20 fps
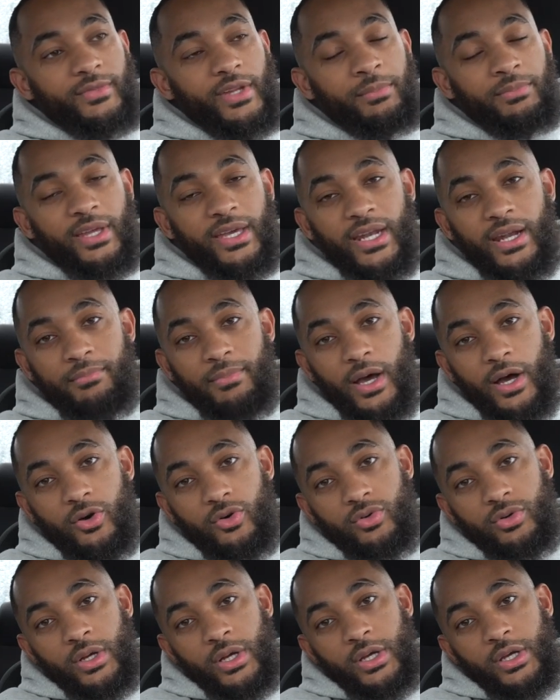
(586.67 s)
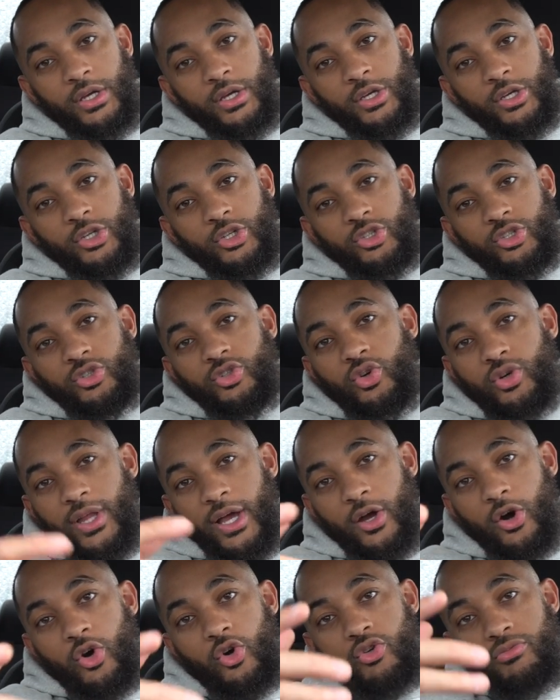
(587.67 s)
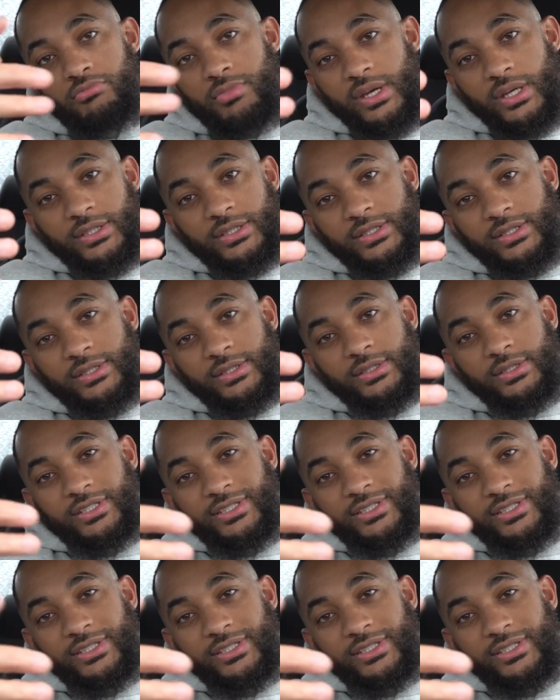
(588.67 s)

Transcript: I'm thinking about we're doing like a whole mix,